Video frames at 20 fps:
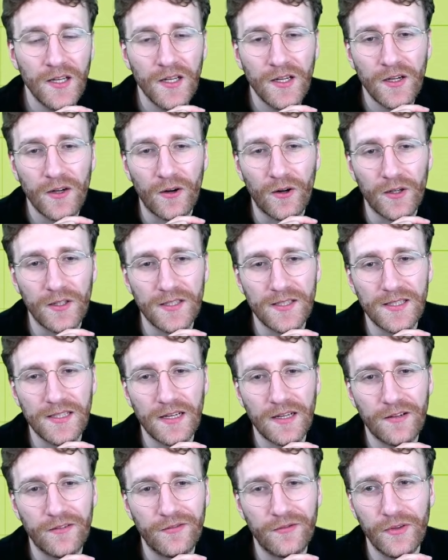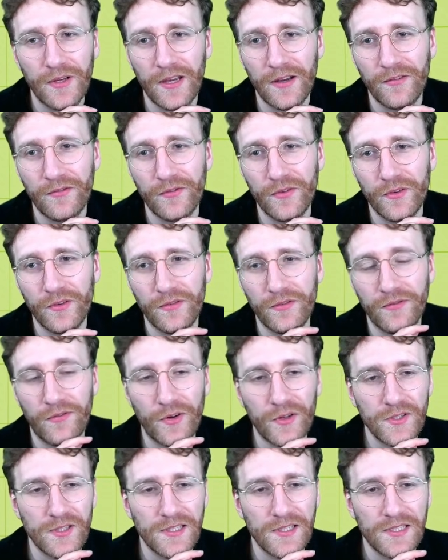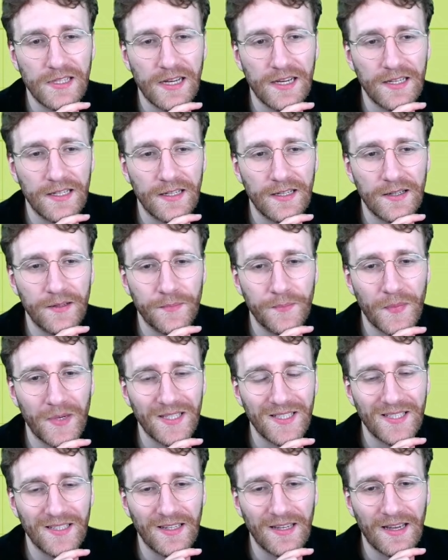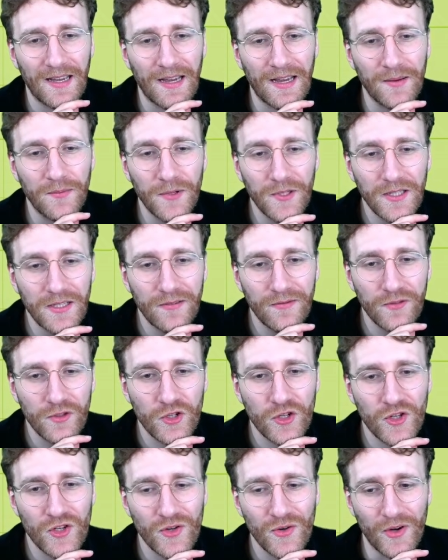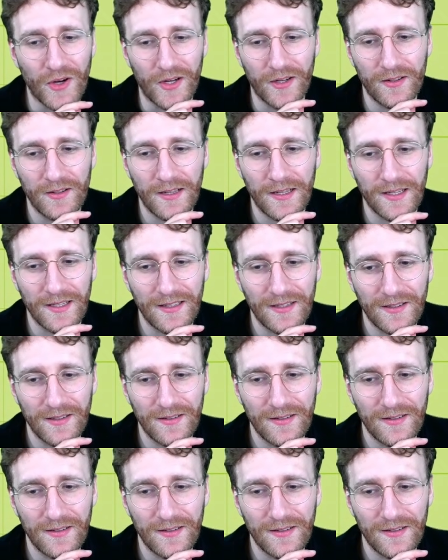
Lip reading: all the stuff. We have a Fossil Dyna, but I'm not even sure. Like